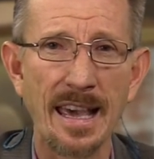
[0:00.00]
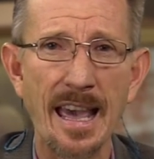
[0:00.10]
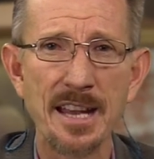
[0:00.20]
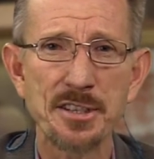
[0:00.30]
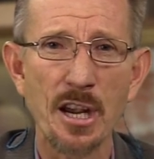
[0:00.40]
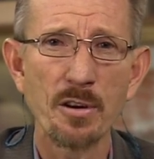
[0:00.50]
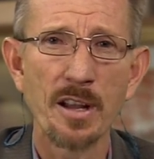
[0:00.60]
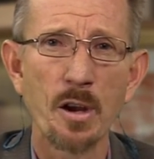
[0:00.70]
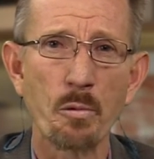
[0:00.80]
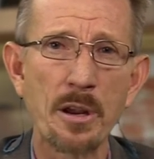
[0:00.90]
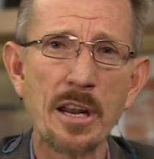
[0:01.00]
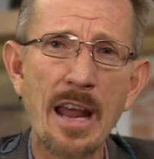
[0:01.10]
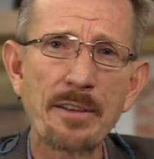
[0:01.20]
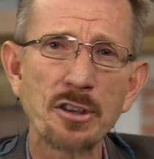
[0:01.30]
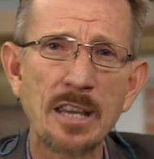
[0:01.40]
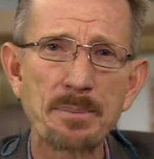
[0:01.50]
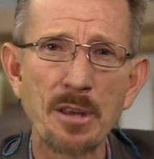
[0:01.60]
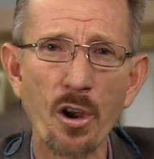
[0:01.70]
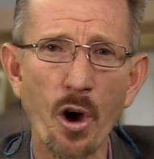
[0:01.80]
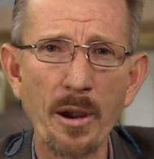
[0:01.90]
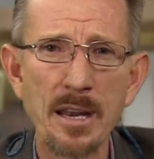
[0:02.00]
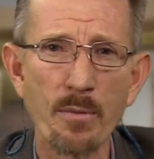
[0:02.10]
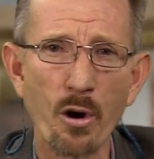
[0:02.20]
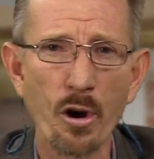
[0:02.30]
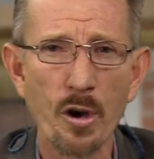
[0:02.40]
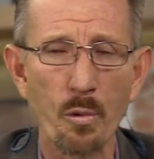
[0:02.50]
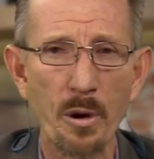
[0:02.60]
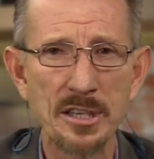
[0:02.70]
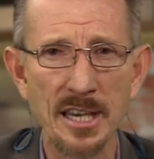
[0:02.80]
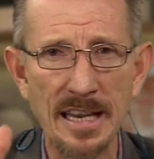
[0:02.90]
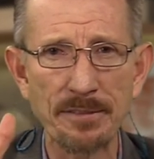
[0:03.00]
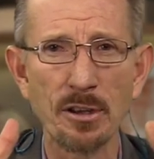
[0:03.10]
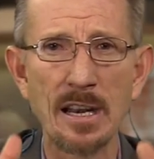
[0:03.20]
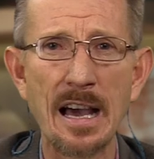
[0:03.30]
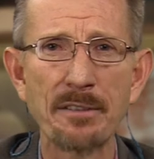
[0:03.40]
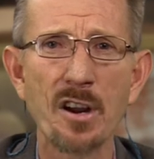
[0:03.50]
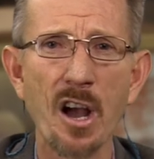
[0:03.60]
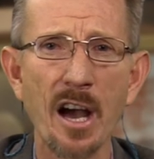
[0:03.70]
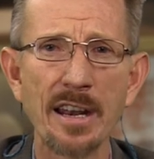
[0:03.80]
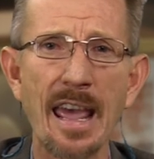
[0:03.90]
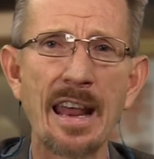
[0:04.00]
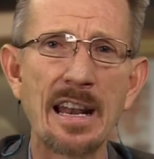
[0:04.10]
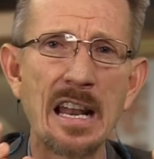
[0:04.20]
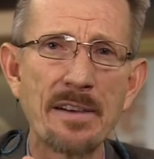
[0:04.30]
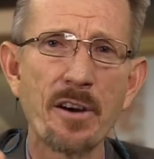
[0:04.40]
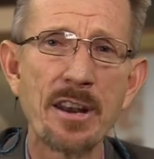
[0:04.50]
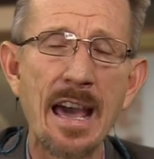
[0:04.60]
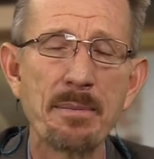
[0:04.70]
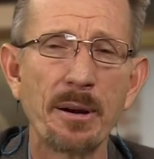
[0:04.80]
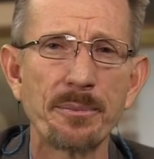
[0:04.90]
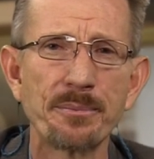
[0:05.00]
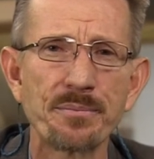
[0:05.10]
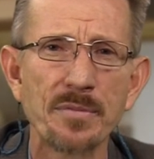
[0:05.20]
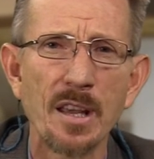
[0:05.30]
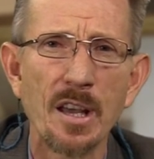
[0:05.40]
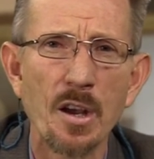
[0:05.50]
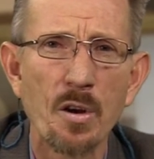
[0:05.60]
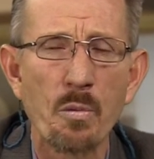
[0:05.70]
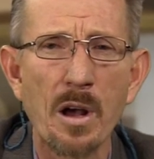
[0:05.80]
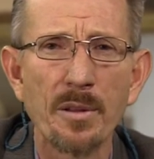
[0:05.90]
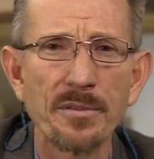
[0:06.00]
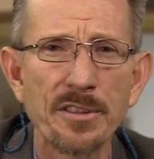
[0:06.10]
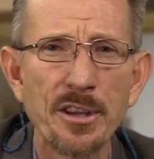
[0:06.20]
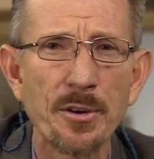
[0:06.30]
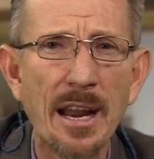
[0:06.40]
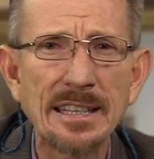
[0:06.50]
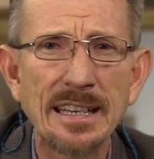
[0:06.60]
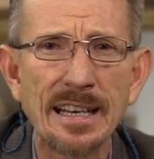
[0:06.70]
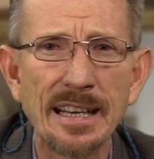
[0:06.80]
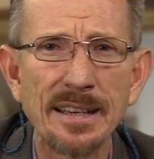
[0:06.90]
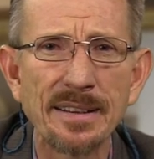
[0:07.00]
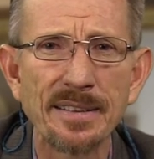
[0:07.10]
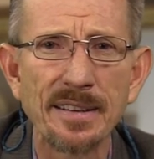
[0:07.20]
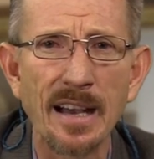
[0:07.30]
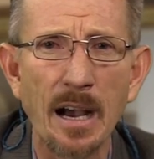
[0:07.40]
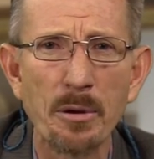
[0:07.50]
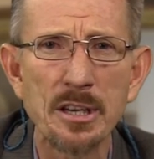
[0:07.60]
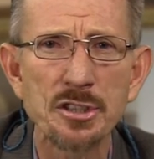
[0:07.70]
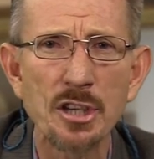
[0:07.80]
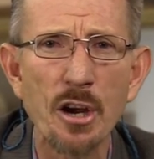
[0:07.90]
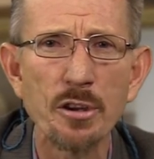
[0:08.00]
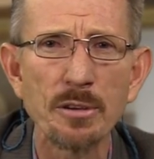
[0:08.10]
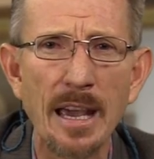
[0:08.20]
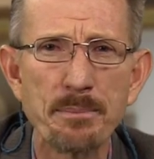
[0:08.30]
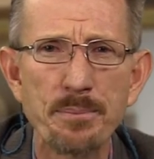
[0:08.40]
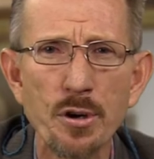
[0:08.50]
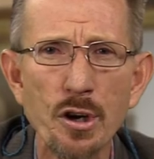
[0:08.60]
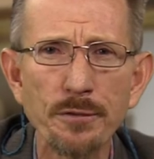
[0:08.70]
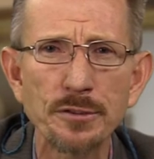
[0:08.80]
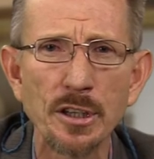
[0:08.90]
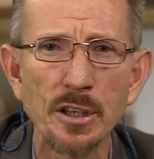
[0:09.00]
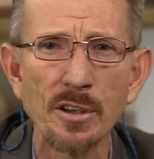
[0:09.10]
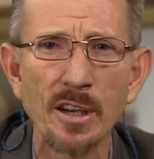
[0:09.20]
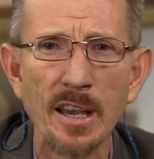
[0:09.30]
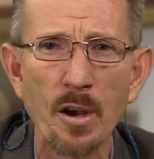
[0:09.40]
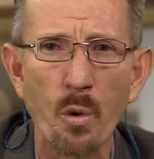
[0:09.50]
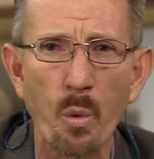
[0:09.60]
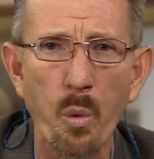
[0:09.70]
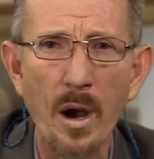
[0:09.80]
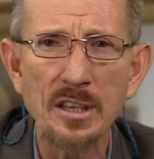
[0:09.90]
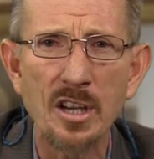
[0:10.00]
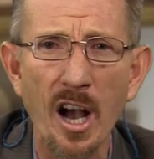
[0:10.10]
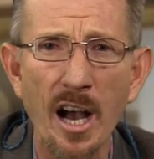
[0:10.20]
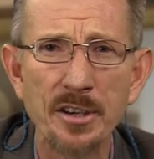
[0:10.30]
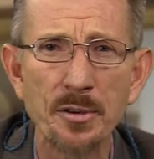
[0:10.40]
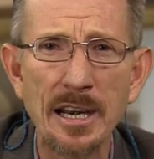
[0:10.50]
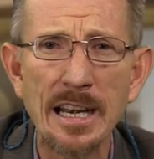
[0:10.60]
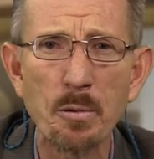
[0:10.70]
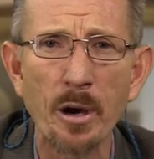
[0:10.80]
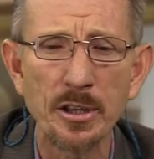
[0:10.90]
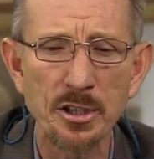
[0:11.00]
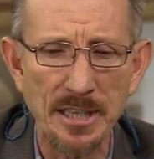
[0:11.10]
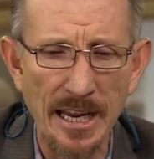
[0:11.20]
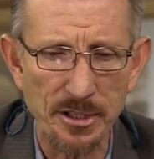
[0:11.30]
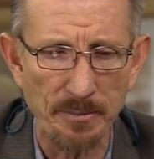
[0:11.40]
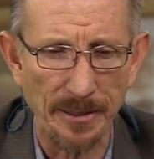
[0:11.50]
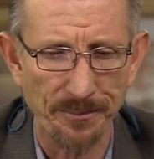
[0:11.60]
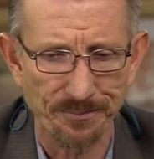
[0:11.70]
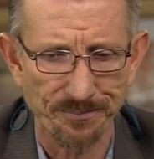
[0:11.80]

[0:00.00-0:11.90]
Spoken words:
And so we don't have to keep the law anymore. We just have to love God and love our neighbor. Well, theoretically, I want to show you and prove to you what God really wanted to say to me.